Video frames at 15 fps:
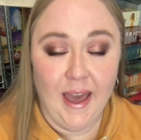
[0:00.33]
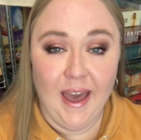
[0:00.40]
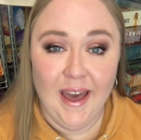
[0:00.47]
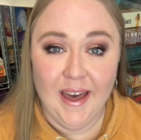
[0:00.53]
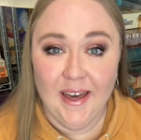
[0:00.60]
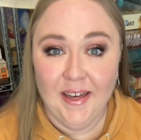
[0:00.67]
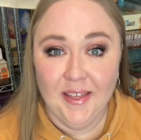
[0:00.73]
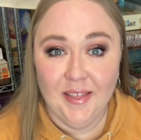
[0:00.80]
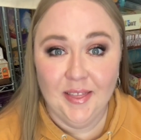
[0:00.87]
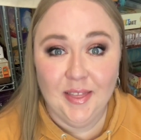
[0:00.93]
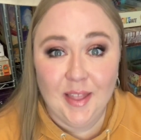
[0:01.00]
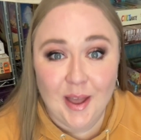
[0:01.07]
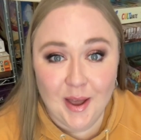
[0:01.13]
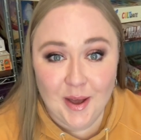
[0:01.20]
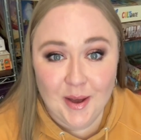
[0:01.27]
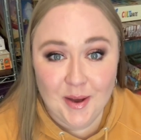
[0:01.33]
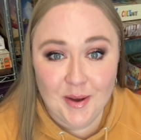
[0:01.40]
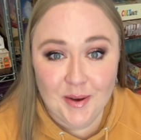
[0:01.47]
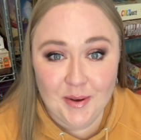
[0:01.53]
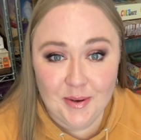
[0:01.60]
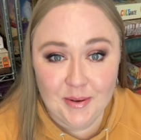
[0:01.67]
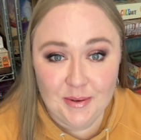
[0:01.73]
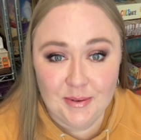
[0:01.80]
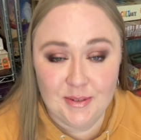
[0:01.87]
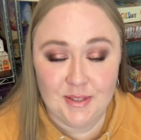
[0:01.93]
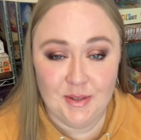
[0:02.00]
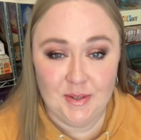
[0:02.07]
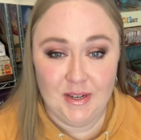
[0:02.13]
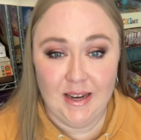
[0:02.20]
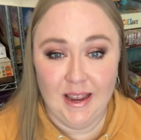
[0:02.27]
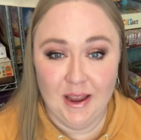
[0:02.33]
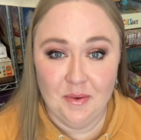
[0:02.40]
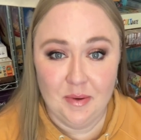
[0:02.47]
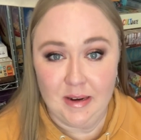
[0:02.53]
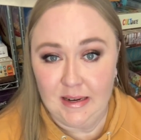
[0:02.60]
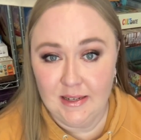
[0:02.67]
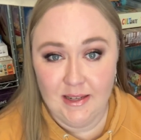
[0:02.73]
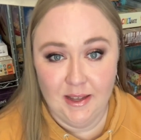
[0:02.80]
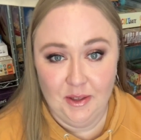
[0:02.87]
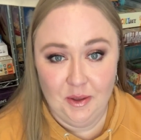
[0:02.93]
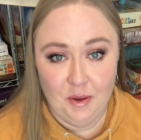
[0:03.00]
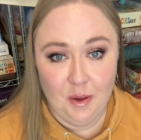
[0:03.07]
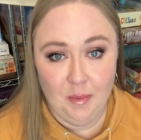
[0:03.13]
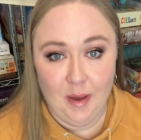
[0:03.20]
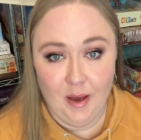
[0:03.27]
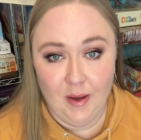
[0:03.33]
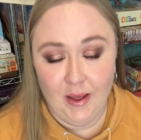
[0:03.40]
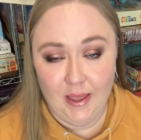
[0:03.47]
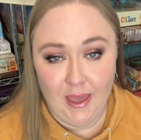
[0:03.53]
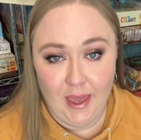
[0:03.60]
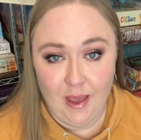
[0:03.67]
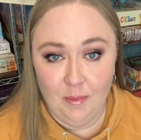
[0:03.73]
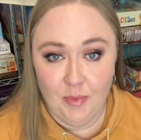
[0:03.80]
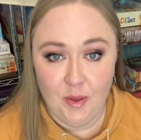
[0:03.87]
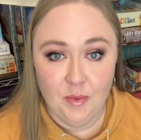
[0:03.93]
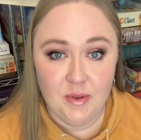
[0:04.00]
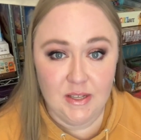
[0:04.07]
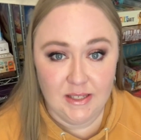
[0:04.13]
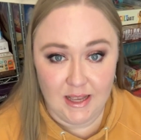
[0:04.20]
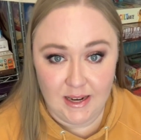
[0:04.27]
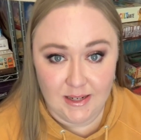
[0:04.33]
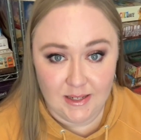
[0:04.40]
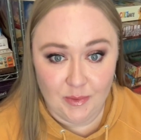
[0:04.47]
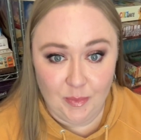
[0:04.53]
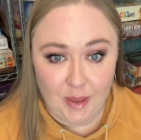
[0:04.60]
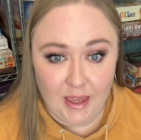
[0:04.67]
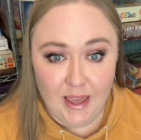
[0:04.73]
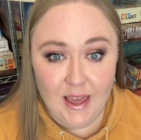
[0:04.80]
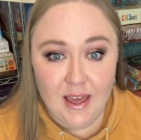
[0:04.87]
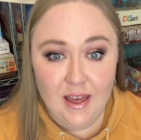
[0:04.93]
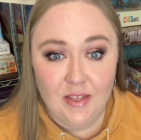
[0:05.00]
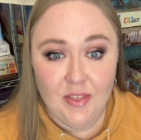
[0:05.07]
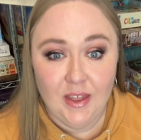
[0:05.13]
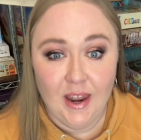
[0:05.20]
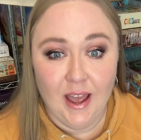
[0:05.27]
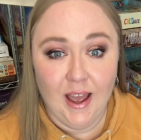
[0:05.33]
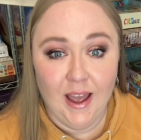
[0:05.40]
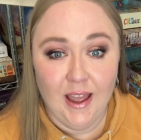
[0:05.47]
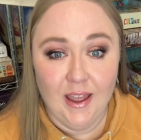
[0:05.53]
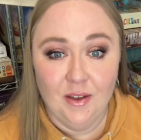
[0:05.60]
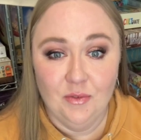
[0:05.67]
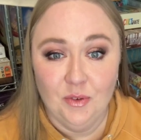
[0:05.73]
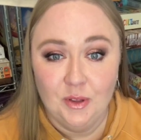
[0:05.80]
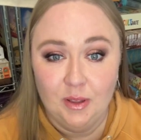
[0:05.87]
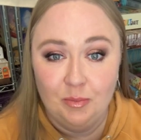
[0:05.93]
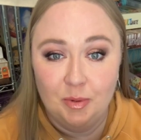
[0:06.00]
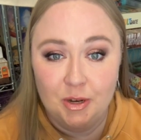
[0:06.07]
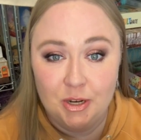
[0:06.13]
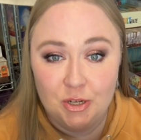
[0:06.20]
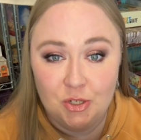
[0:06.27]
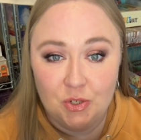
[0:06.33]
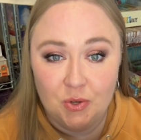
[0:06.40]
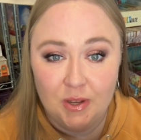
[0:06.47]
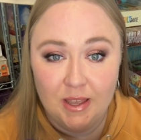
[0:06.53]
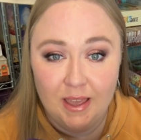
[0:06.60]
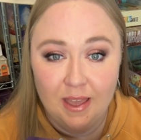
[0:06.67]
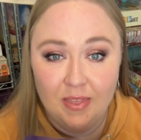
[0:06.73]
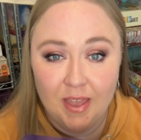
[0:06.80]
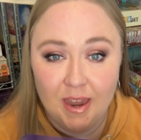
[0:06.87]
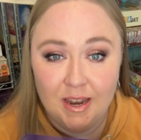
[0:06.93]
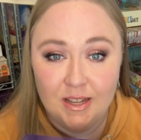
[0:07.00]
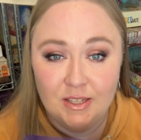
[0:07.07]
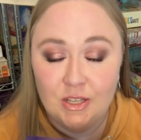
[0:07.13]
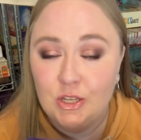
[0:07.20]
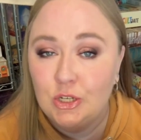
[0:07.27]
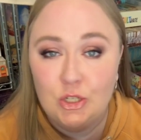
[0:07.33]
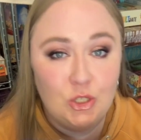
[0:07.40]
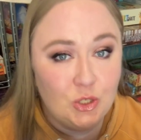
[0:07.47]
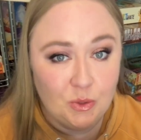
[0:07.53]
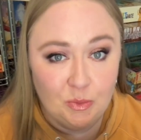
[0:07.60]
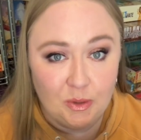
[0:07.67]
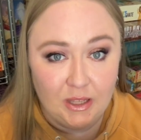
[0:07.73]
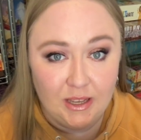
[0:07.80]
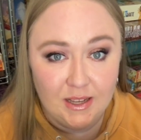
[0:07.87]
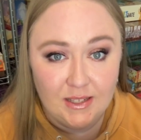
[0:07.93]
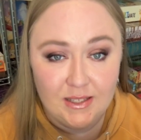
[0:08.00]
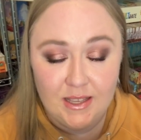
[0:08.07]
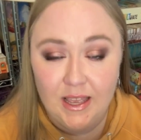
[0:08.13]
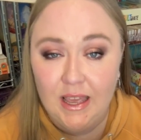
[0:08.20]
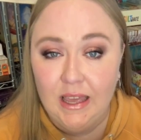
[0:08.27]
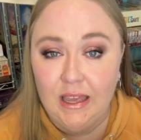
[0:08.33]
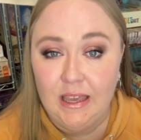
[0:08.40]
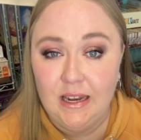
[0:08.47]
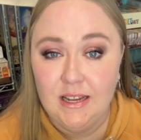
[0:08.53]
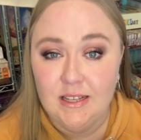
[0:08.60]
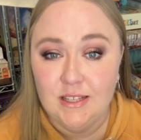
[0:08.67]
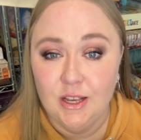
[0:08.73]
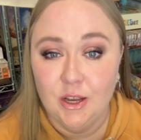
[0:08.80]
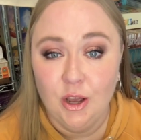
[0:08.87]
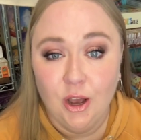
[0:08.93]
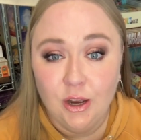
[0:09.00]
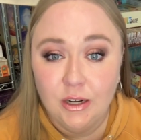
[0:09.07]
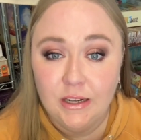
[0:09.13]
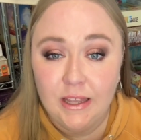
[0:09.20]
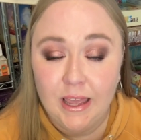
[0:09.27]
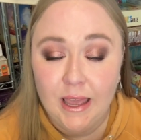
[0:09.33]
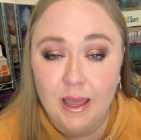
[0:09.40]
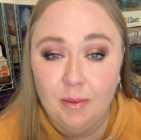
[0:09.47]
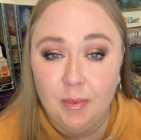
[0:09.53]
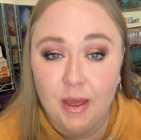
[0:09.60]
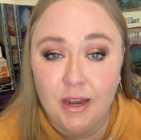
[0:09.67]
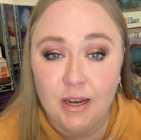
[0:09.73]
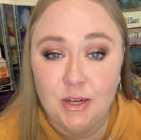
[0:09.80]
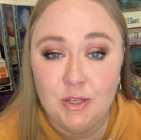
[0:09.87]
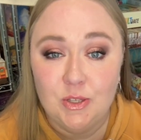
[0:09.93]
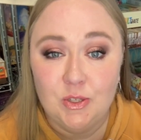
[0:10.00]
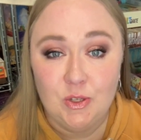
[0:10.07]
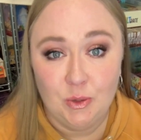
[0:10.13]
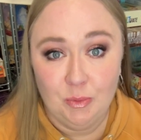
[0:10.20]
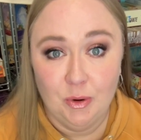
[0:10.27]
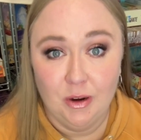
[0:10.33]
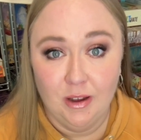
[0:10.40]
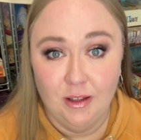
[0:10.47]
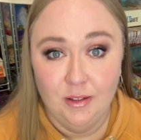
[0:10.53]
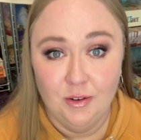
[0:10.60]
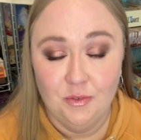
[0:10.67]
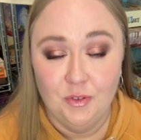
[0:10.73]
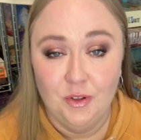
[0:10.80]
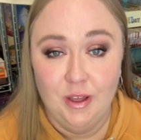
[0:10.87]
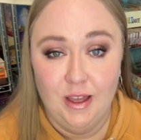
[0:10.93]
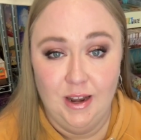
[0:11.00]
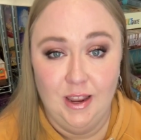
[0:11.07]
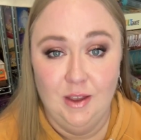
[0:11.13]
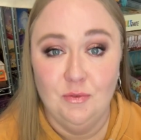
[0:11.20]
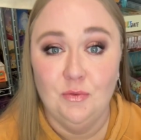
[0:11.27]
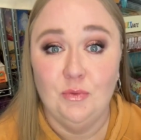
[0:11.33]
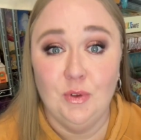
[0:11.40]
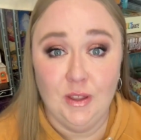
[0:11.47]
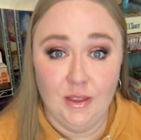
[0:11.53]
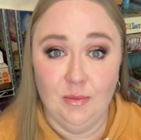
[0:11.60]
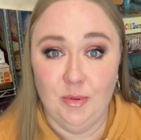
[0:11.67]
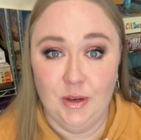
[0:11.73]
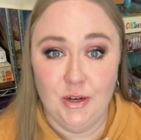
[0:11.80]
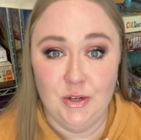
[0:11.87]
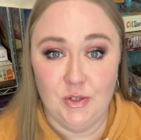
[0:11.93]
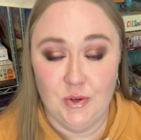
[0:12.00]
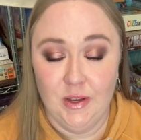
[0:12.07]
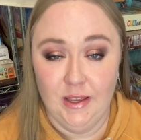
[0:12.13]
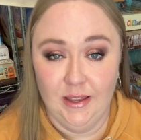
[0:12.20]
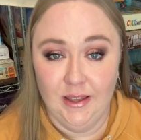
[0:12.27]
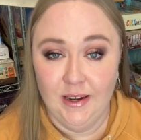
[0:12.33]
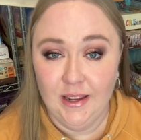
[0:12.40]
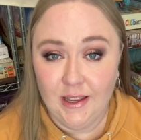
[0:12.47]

Hello. So today I want to tell you about a game that was sent to me that I have really been enjoying, and that is Doomlings. It is a card game and it is super colorful, and I have really been enjoying it.